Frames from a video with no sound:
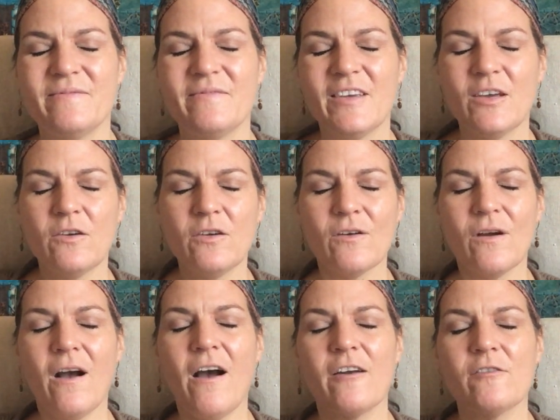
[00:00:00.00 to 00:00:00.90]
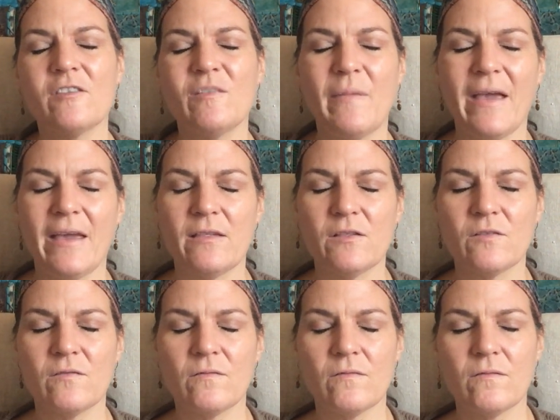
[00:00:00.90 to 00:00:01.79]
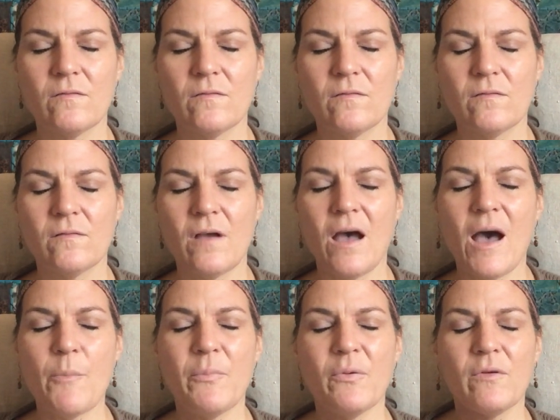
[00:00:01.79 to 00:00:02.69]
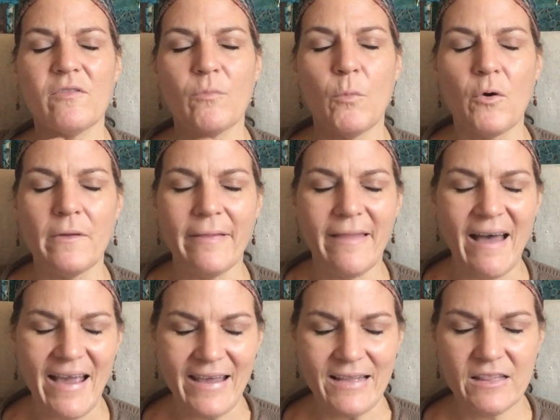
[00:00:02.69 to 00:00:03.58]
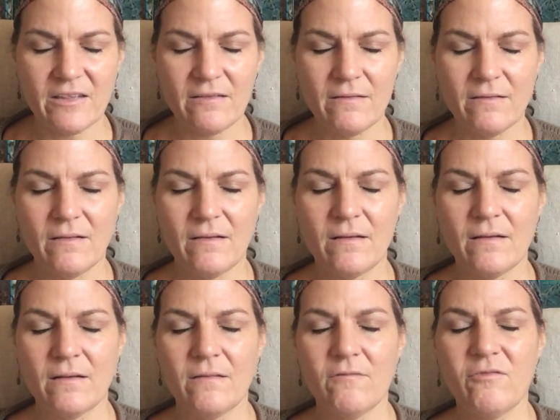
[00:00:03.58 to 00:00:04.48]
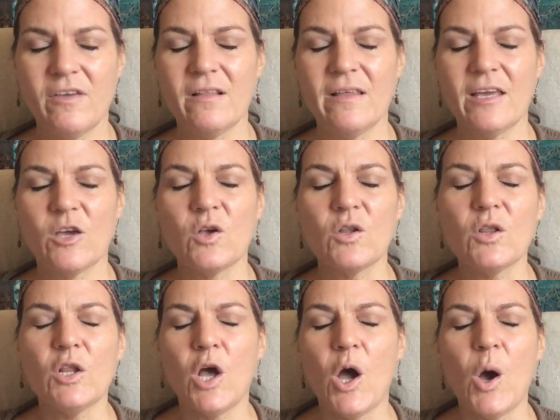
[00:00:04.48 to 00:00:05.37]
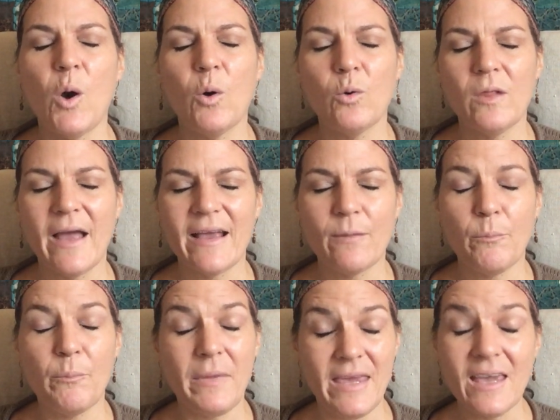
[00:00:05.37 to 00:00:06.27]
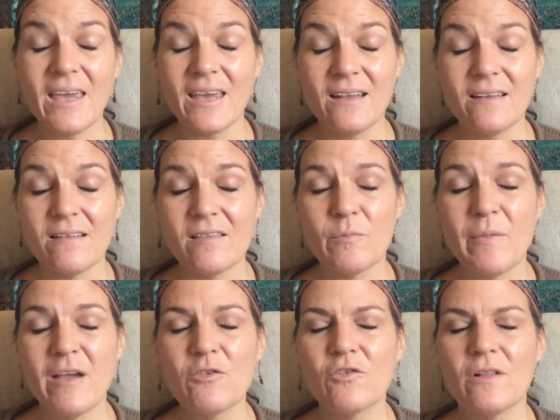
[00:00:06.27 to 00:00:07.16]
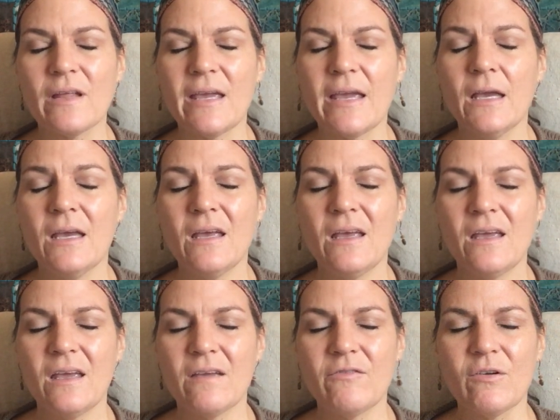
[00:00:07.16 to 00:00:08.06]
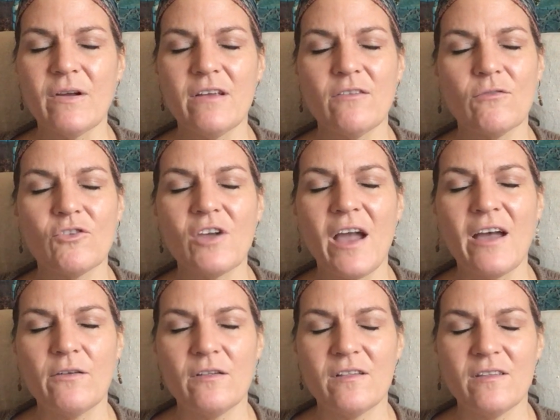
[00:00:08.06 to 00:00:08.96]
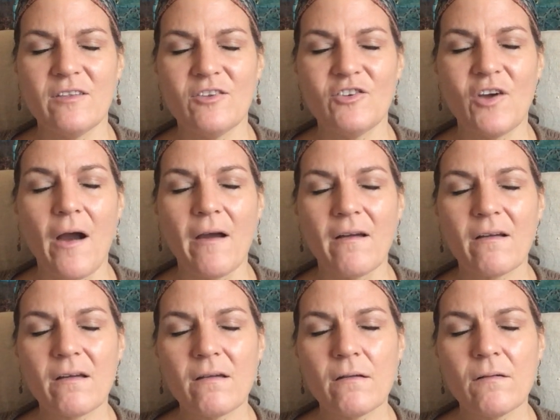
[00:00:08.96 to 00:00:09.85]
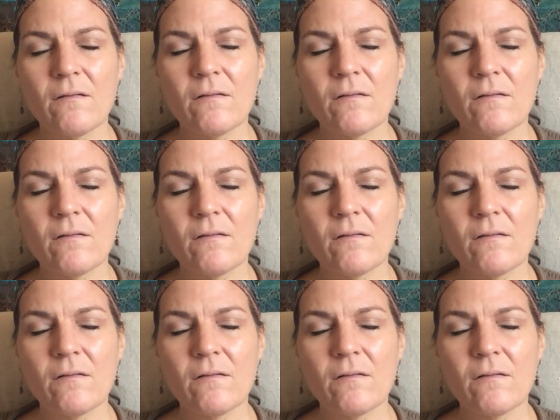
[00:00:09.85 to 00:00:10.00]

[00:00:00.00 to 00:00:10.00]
Feel your heart space up with more light. Feel it glow like a beacon, especially if your inner child is in the dark.